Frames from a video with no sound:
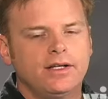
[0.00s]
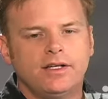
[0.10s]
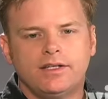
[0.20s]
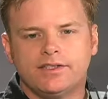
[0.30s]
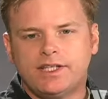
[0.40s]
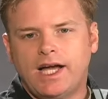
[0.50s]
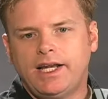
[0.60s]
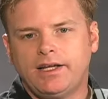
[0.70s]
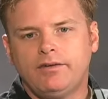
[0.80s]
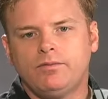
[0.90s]

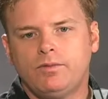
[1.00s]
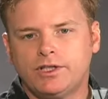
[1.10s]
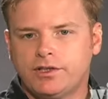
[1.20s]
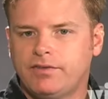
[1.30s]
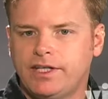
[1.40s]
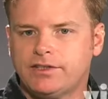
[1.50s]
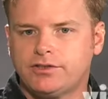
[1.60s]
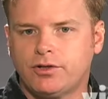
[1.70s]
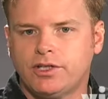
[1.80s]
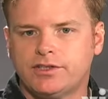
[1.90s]
Deciding which of these
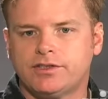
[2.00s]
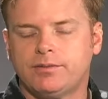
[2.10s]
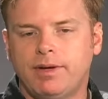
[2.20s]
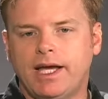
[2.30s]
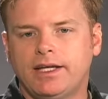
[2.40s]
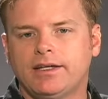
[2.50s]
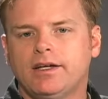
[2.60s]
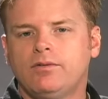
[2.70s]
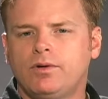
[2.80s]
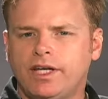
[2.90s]
choices to make
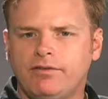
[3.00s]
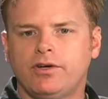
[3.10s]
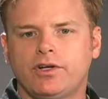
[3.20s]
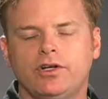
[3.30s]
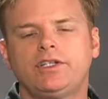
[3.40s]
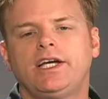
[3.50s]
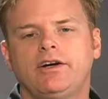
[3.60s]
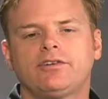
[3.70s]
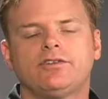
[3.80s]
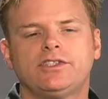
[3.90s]
will give you a good
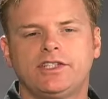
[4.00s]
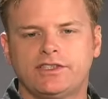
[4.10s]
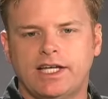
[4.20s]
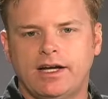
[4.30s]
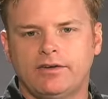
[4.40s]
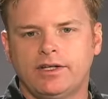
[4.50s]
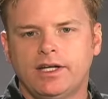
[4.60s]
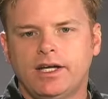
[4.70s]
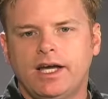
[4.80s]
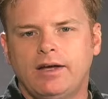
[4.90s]
characteristic sound
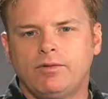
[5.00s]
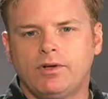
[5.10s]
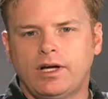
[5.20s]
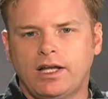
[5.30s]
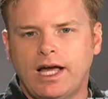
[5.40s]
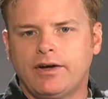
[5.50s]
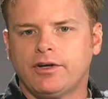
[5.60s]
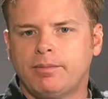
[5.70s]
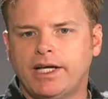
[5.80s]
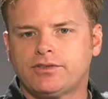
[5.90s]
and will allow your
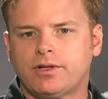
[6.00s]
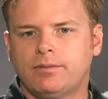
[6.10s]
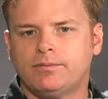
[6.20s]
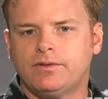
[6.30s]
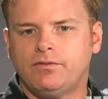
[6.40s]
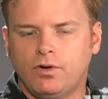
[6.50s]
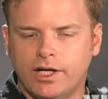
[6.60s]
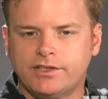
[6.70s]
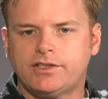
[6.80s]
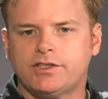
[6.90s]
bass drum
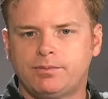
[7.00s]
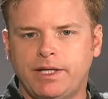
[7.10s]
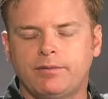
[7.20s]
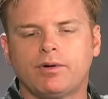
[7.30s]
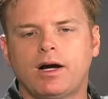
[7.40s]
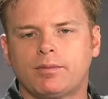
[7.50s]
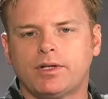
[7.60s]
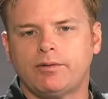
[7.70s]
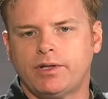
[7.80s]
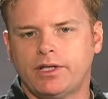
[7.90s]
voice to speak properly
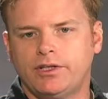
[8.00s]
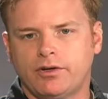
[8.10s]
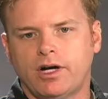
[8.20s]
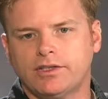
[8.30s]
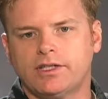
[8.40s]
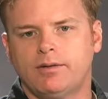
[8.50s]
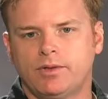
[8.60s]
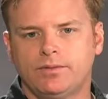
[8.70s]
within your ensemble.